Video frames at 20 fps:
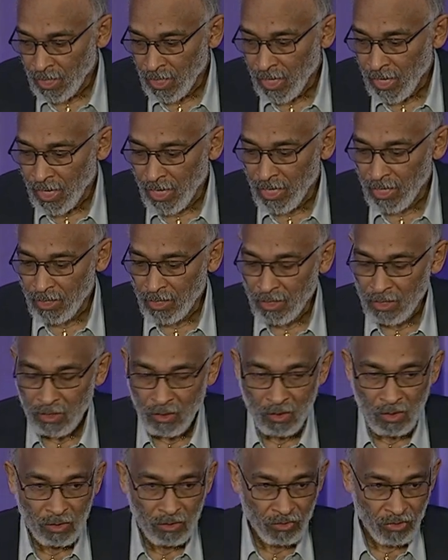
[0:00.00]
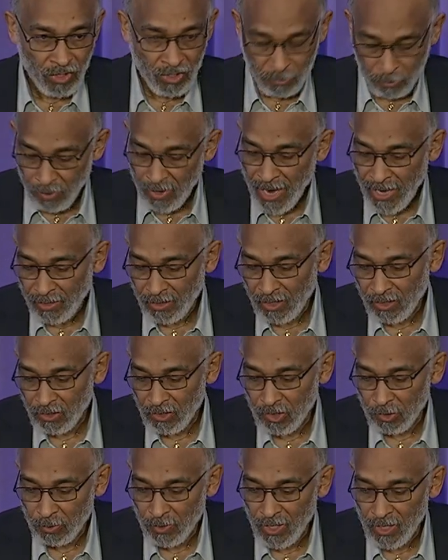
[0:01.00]
And just practically
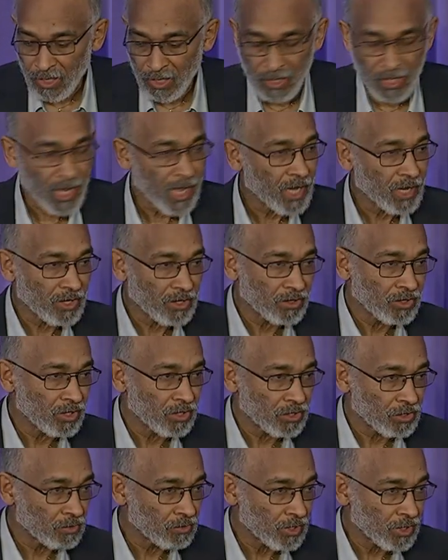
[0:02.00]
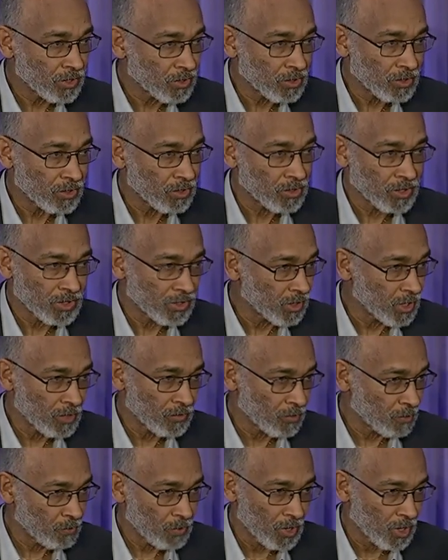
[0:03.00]
speaking, anesthesia research is
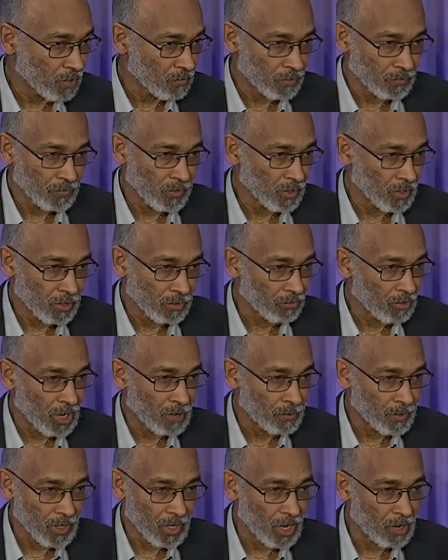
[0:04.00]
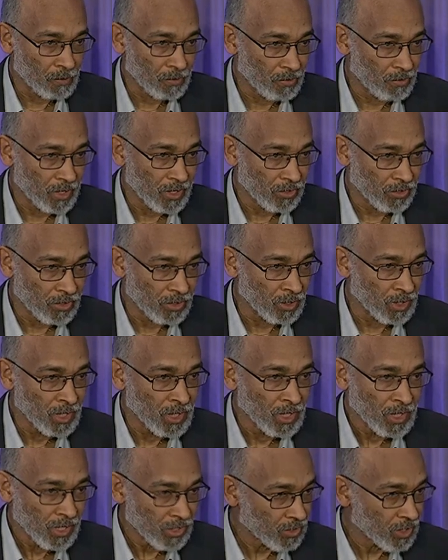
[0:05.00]
never part of a philanthropic operation.
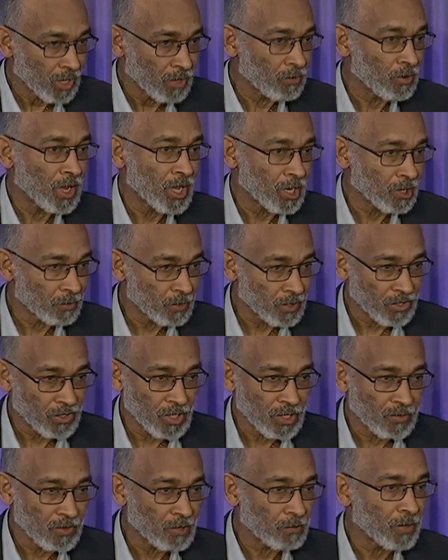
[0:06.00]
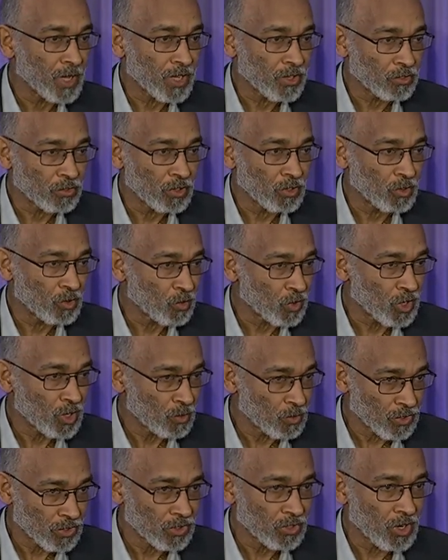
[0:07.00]
It's ironic because even at Mass General, where it
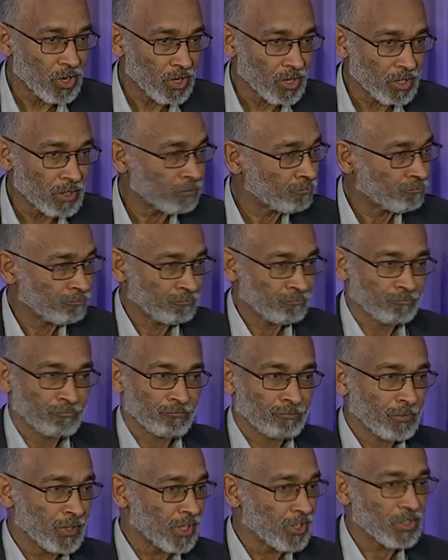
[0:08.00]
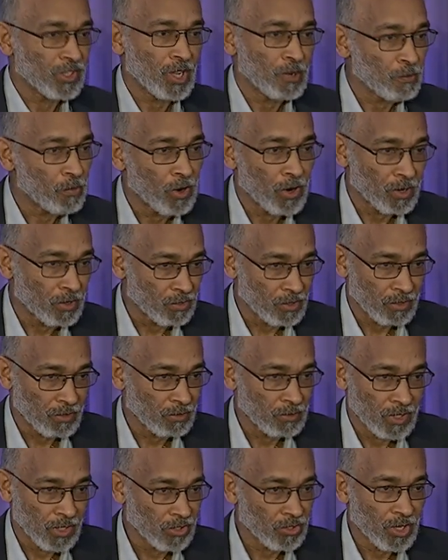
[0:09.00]
was started, it's not part of the,
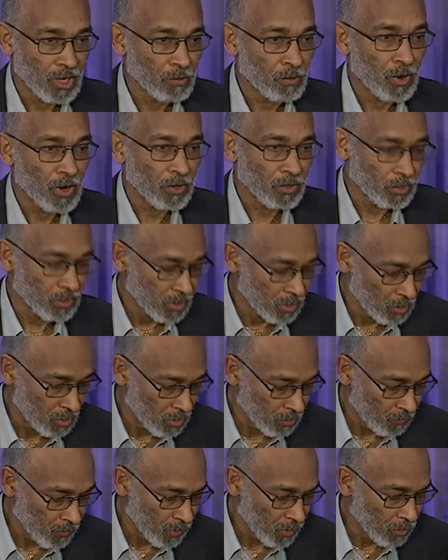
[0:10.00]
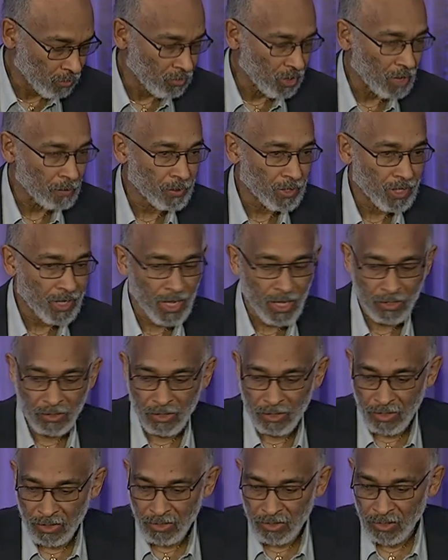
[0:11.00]
it's not part of the, the philanthropic
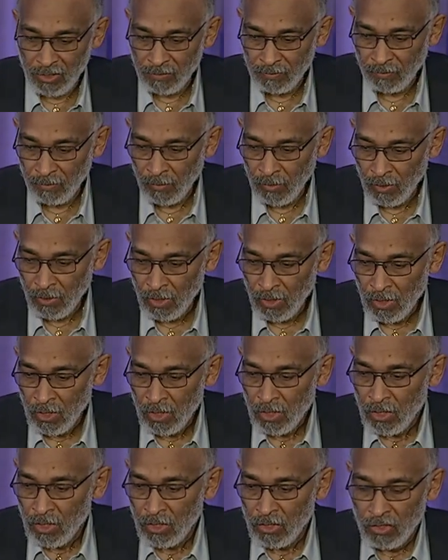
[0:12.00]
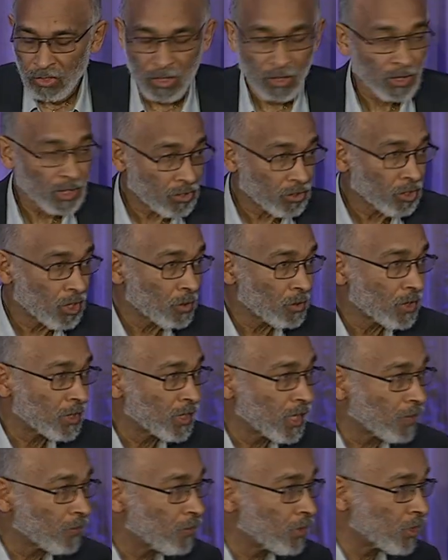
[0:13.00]
calculus. So let's start with the
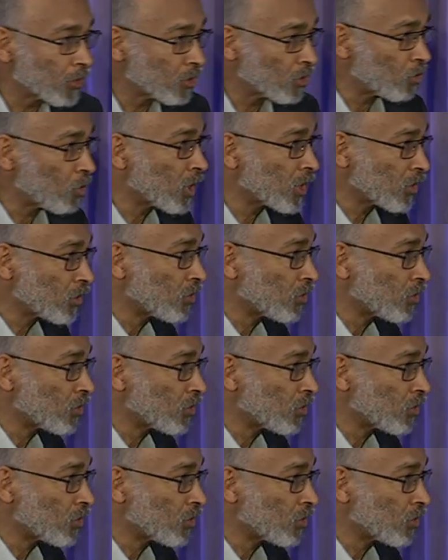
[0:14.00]
definition. What is